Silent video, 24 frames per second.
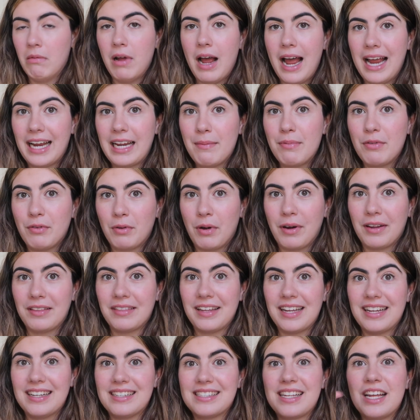I keep throwing
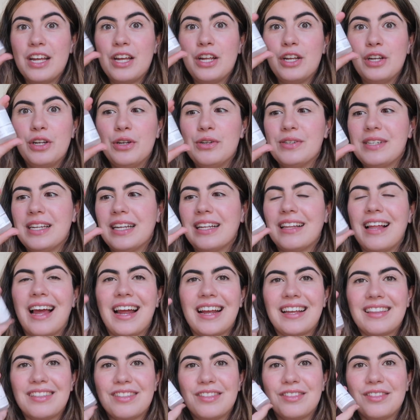things, using
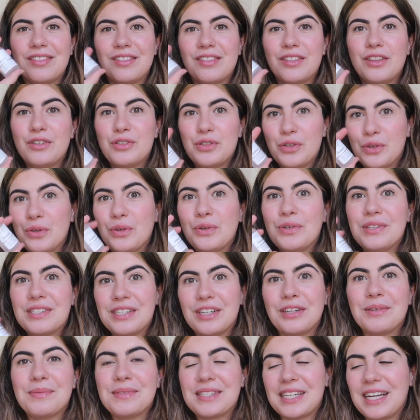like the two
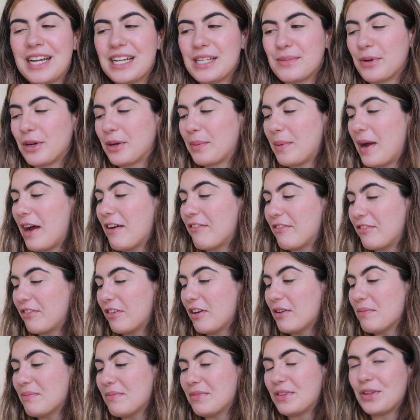serums that I spoke about from